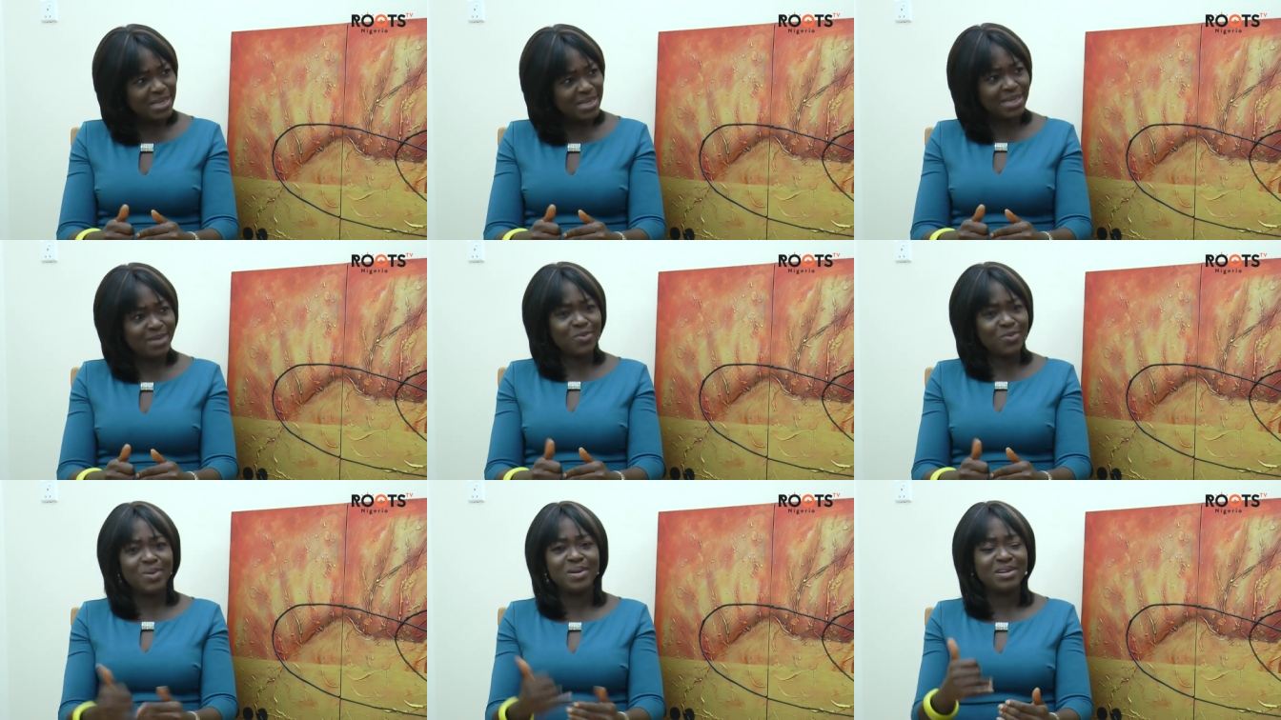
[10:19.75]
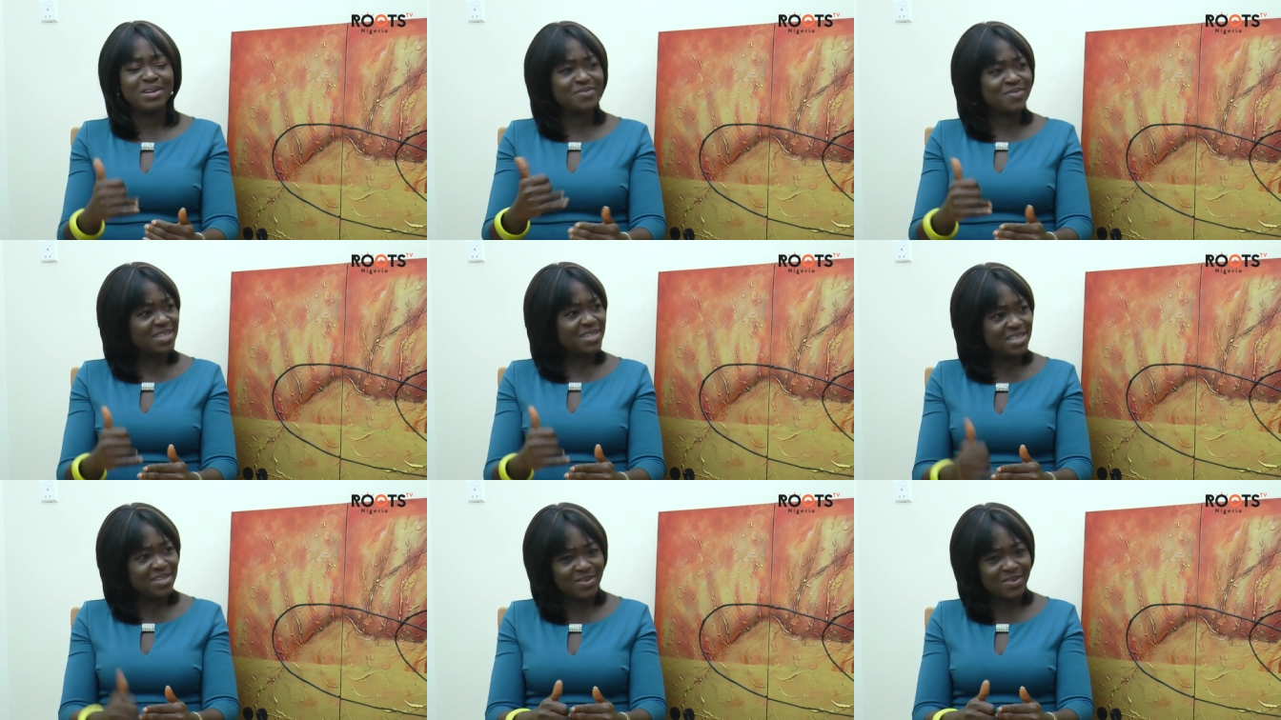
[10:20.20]
one after
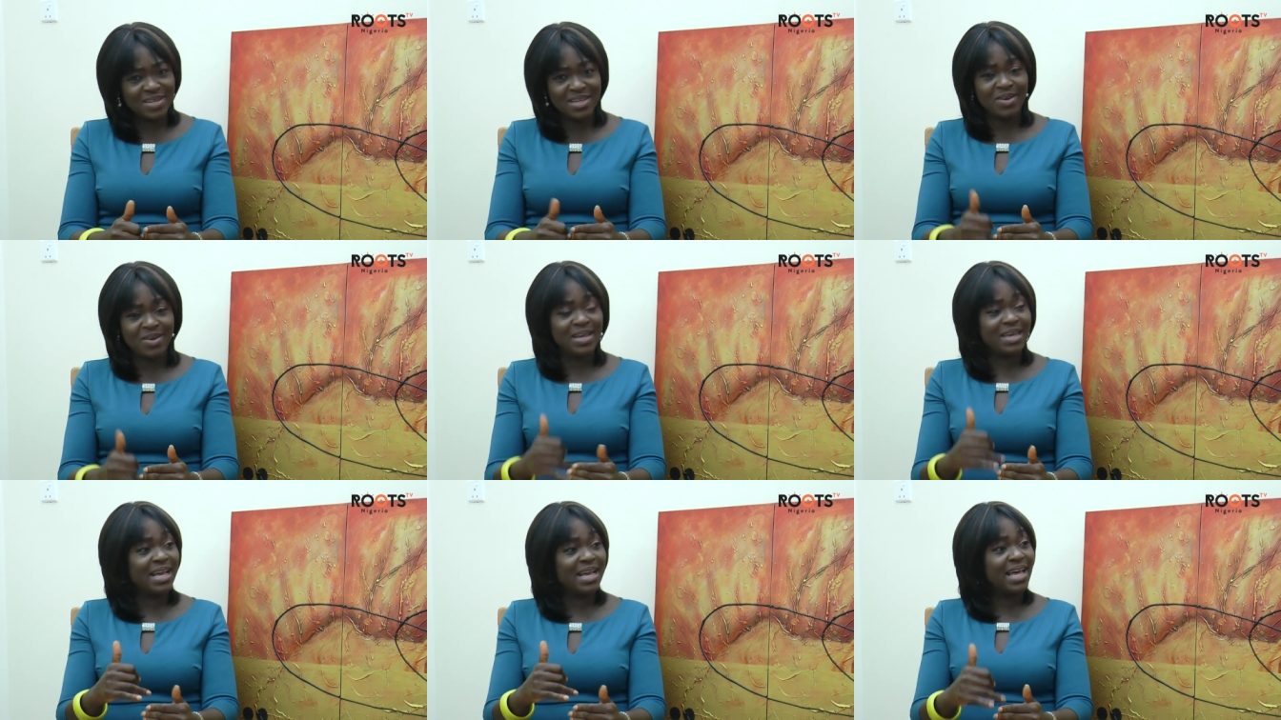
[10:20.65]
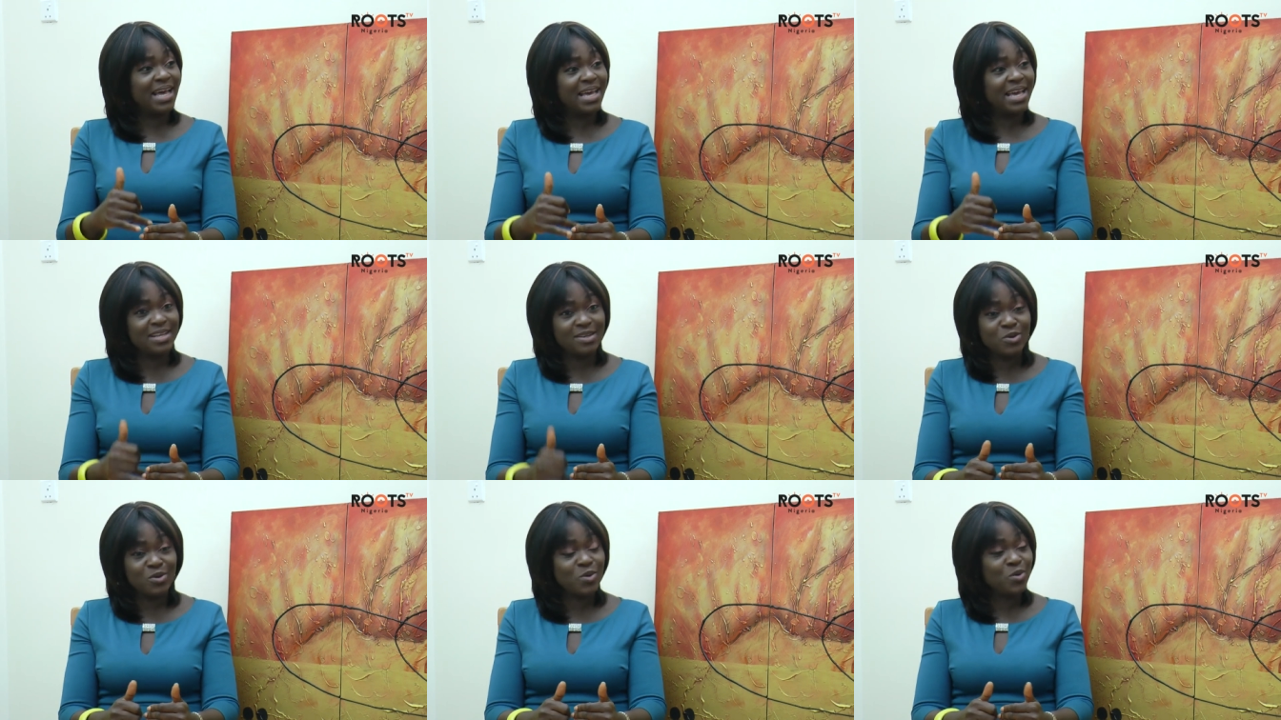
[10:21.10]
the other. Okay, guy,
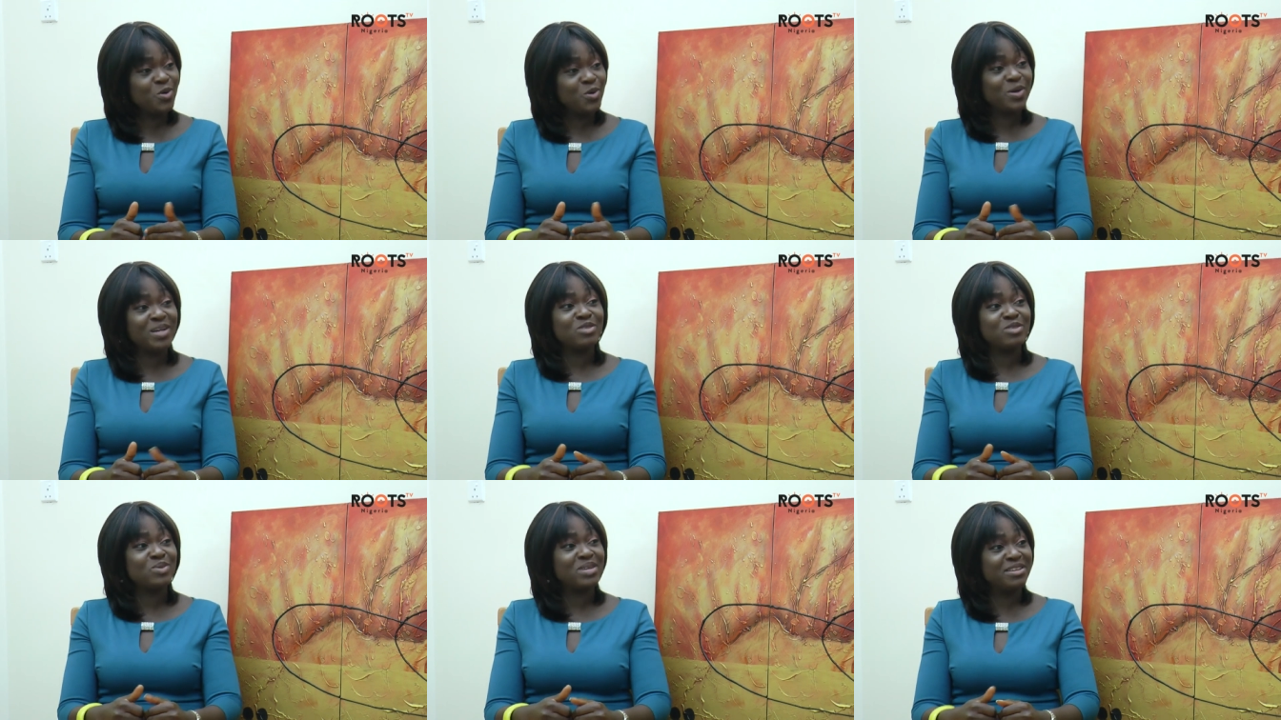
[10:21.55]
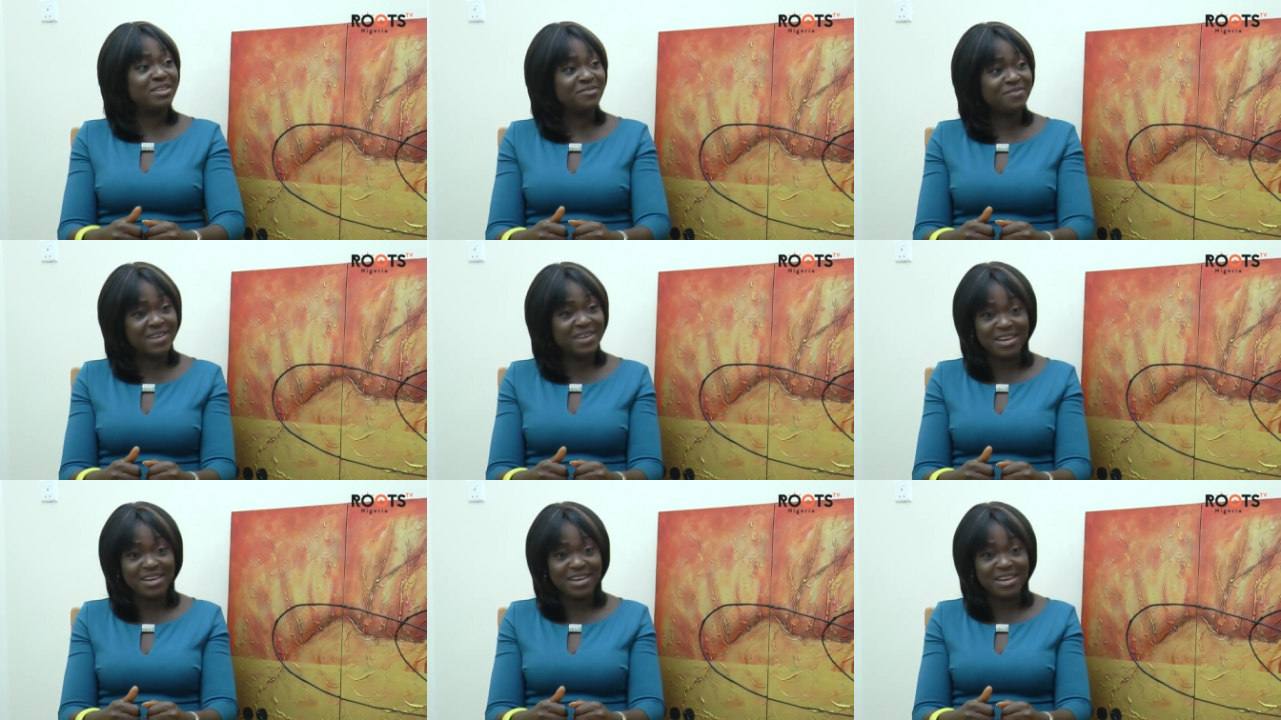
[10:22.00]
you you are 25.